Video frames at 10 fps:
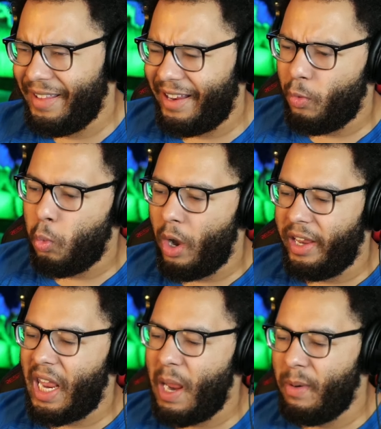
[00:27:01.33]
like
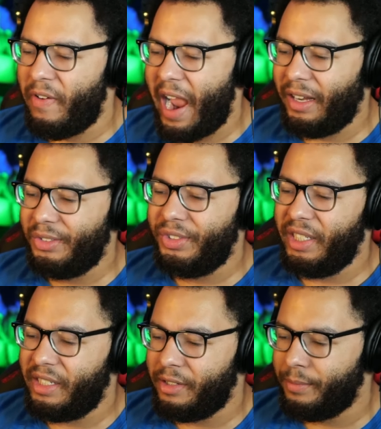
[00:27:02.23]
one game of hide and
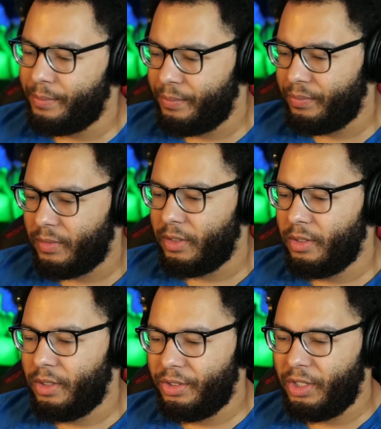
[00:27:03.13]
seek.
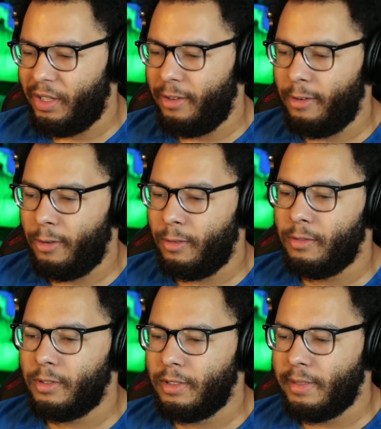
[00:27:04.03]
So,
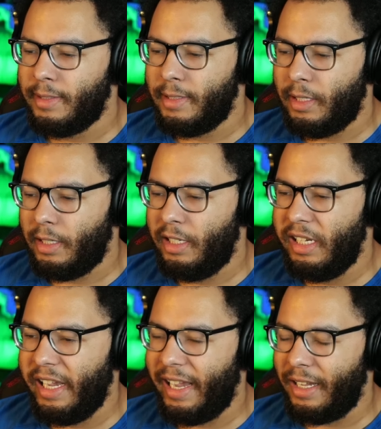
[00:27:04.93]

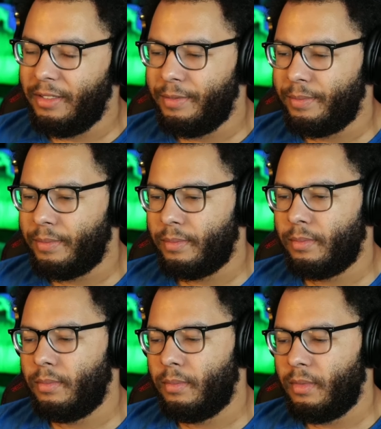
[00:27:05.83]
yeah.
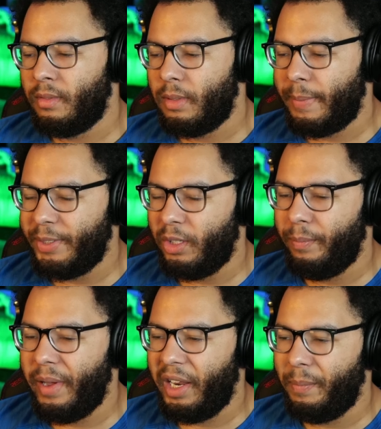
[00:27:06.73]
How much
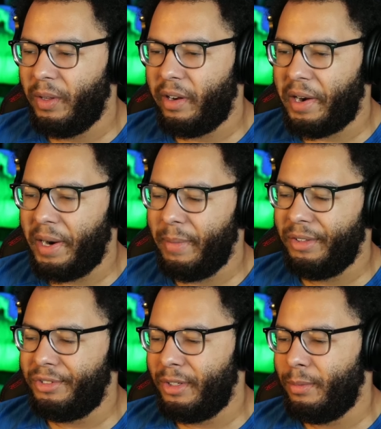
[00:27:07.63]
of a bet he built an Iron
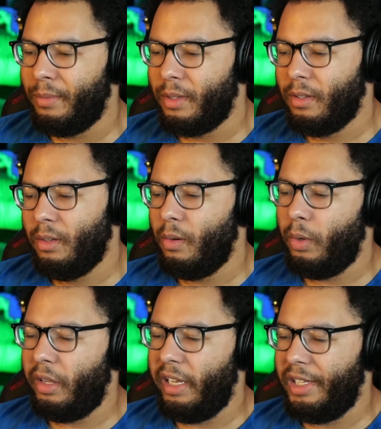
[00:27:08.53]
Man suit
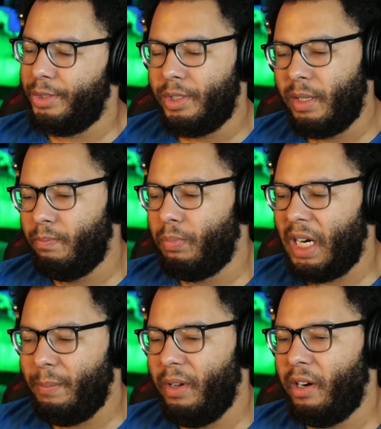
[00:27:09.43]
with ease?
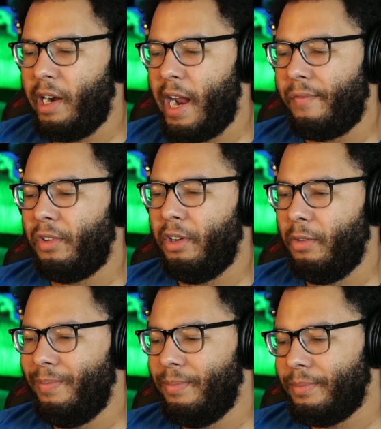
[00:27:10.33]
Probably built it in an
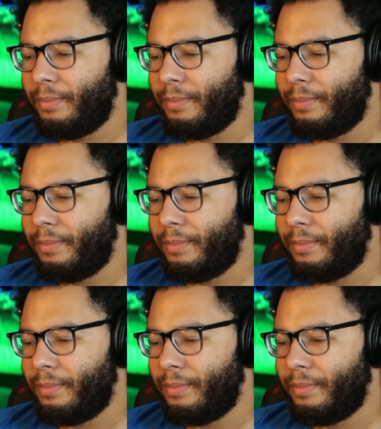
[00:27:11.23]
afternoon.